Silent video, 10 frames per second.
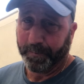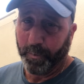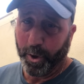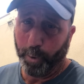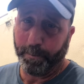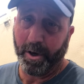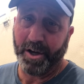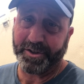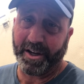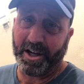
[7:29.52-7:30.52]
when I opened my
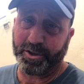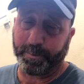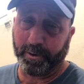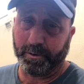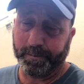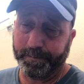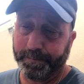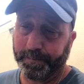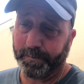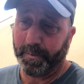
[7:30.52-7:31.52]
eyes in the hospital,
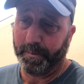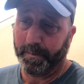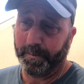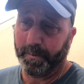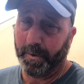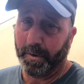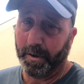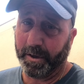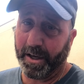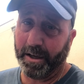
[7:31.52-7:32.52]

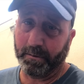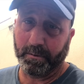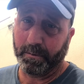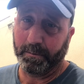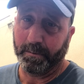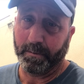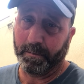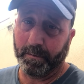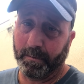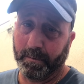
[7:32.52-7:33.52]
again,
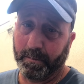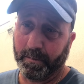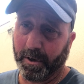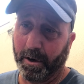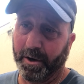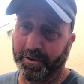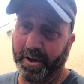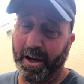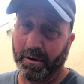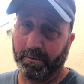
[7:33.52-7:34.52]
God is
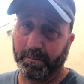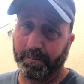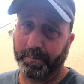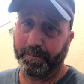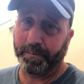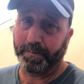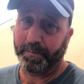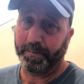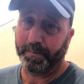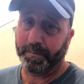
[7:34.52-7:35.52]
there.
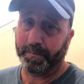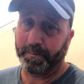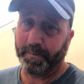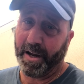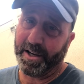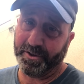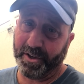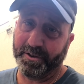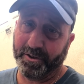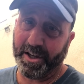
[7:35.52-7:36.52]
And he
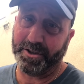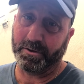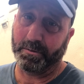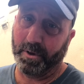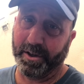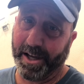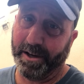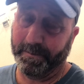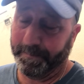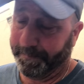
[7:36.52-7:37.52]
sent his angel
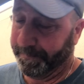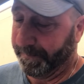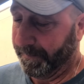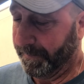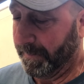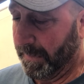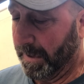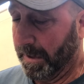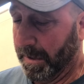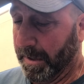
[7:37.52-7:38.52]
again.
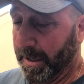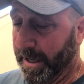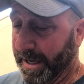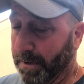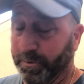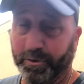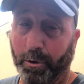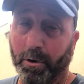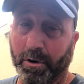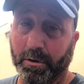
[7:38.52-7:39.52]
And that was
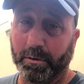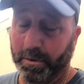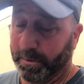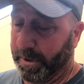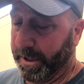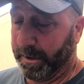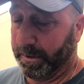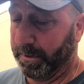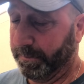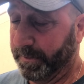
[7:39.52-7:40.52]
Laura. I
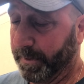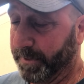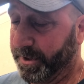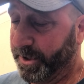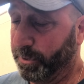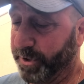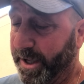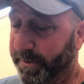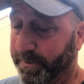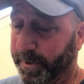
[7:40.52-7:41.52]
mean, she was
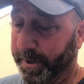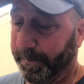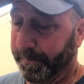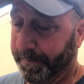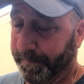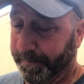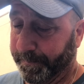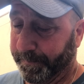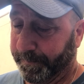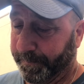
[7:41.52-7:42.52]
there for me.
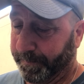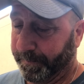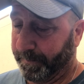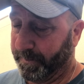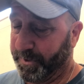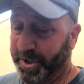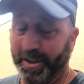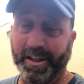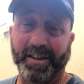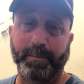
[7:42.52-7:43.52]
She
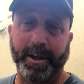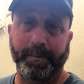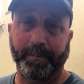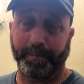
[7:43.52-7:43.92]
didn't leave me.